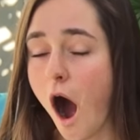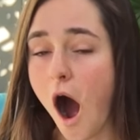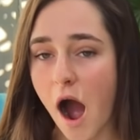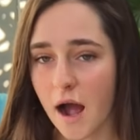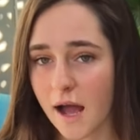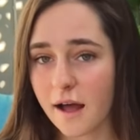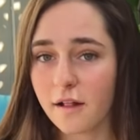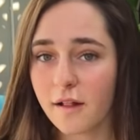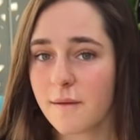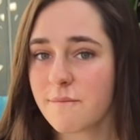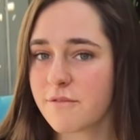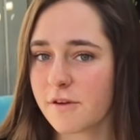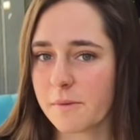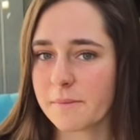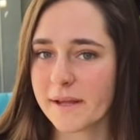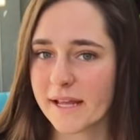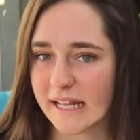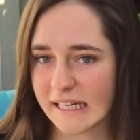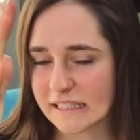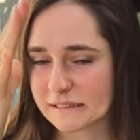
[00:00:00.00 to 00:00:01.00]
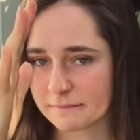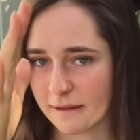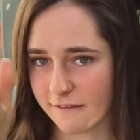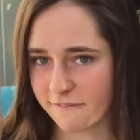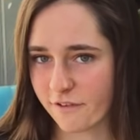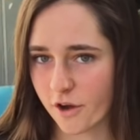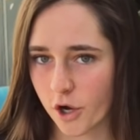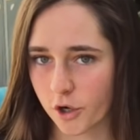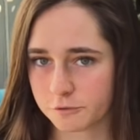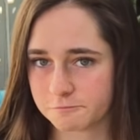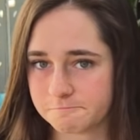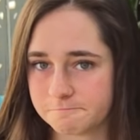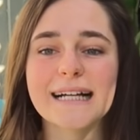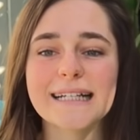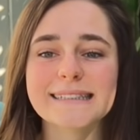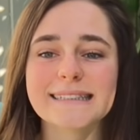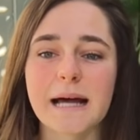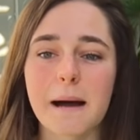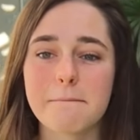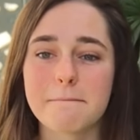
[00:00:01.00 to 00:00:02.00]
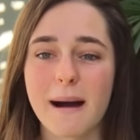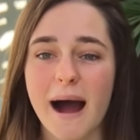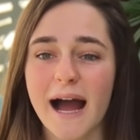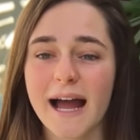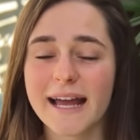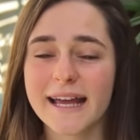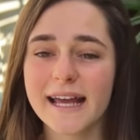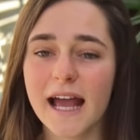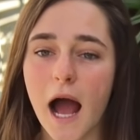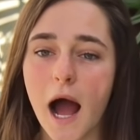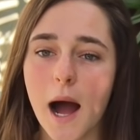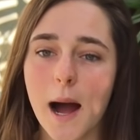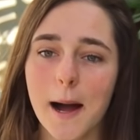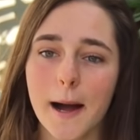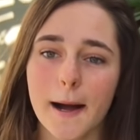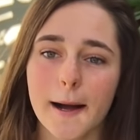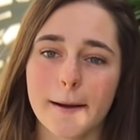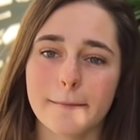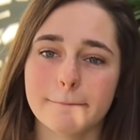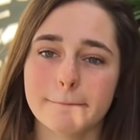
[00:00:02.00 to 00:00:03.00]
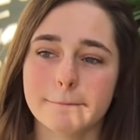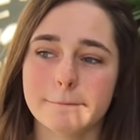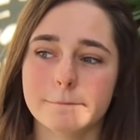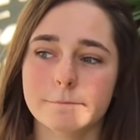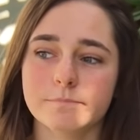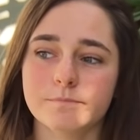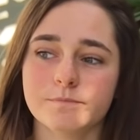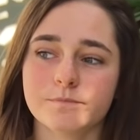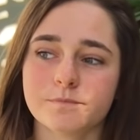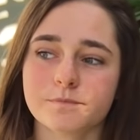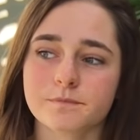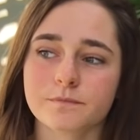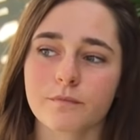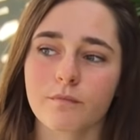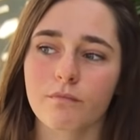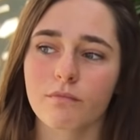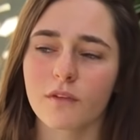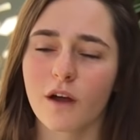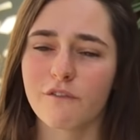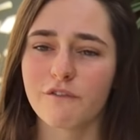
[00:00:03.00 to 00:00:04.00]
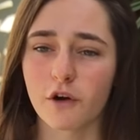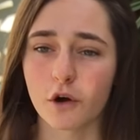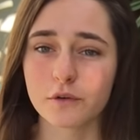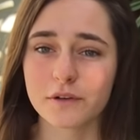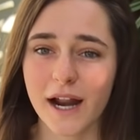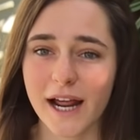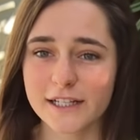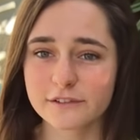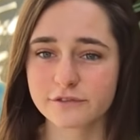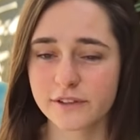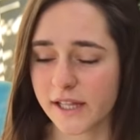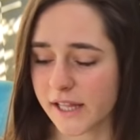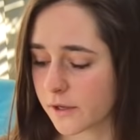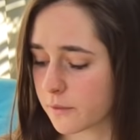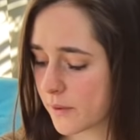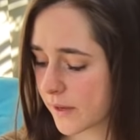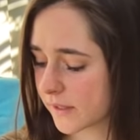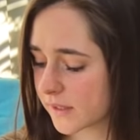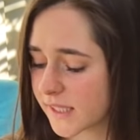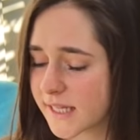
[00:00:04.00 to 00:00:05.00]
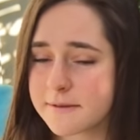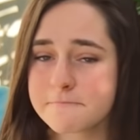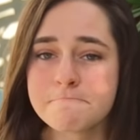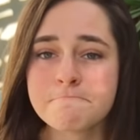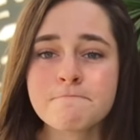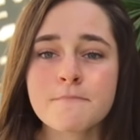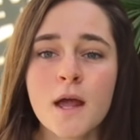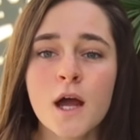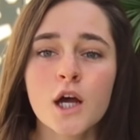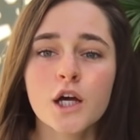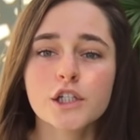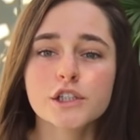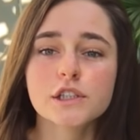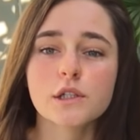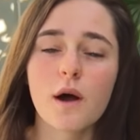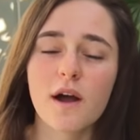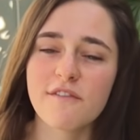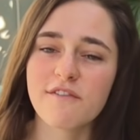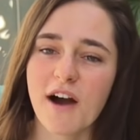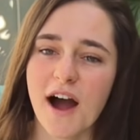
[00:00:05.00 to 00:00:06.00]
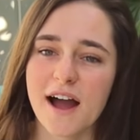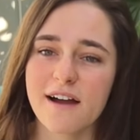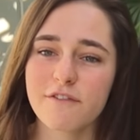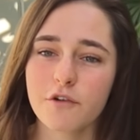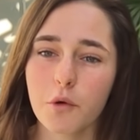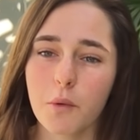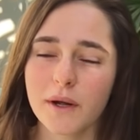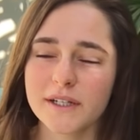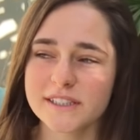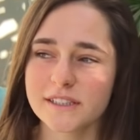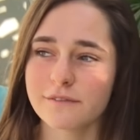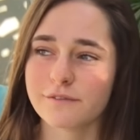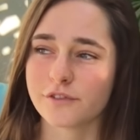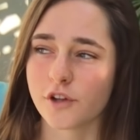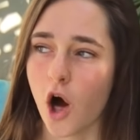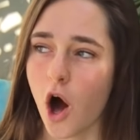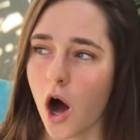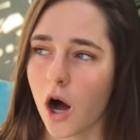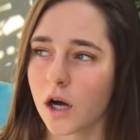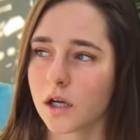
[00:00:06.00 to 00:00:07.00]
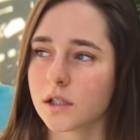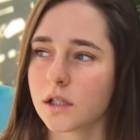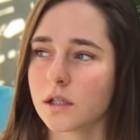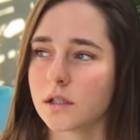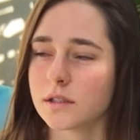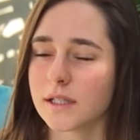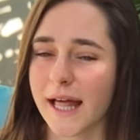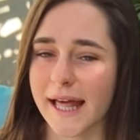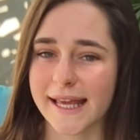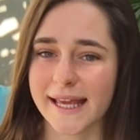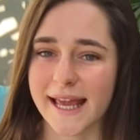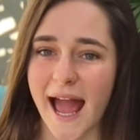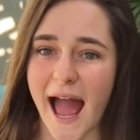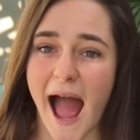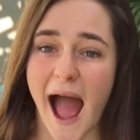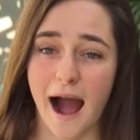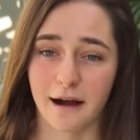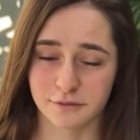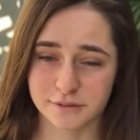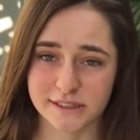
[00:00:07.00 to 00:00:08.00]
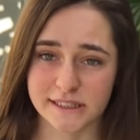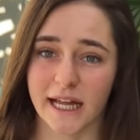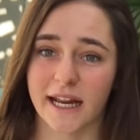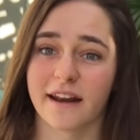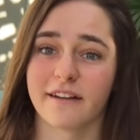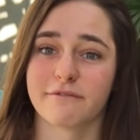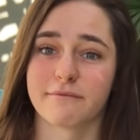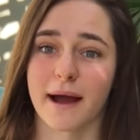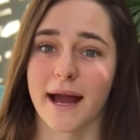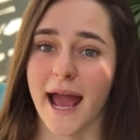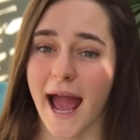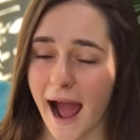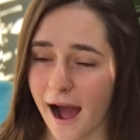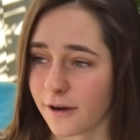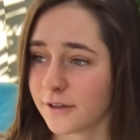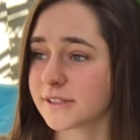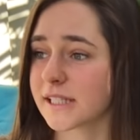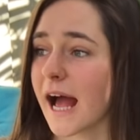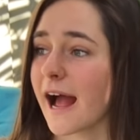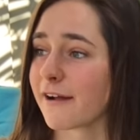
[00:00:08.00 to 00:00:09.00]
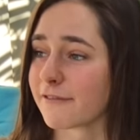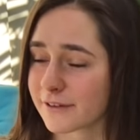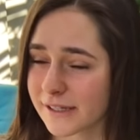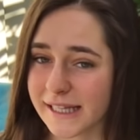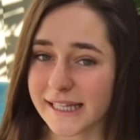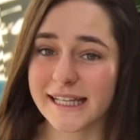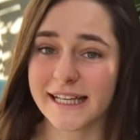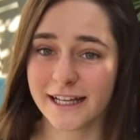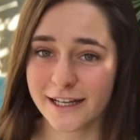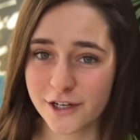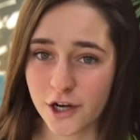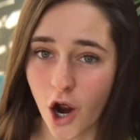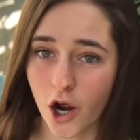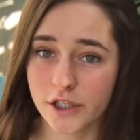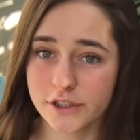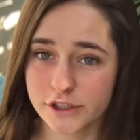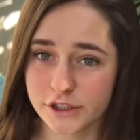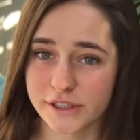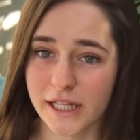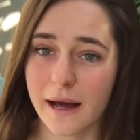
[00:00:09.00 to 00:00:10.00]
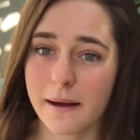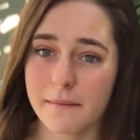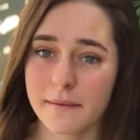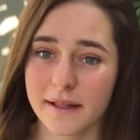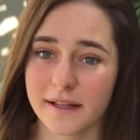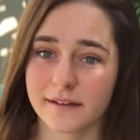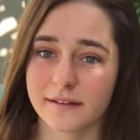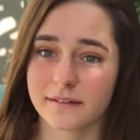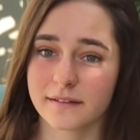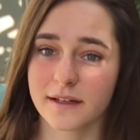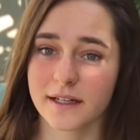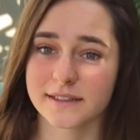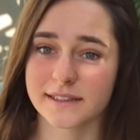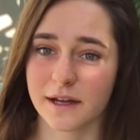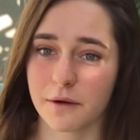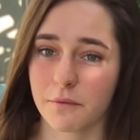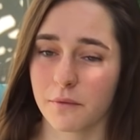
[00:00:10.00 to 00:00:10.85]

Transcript: all I'm filming it is my phone. Because my um, phone dies really quickly. So if I ever want to vlog like outside of my house, I really cannot do that. And because I,